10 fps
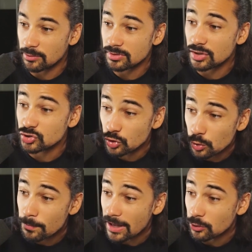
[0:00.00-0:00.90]
with a
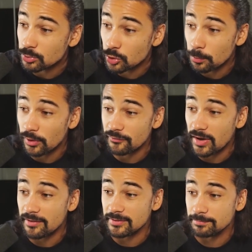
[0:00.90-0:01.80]
2-bedroom,
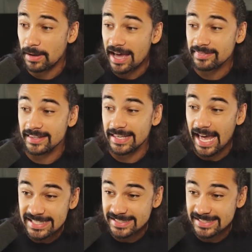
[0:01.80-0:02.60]
2.5 bath guest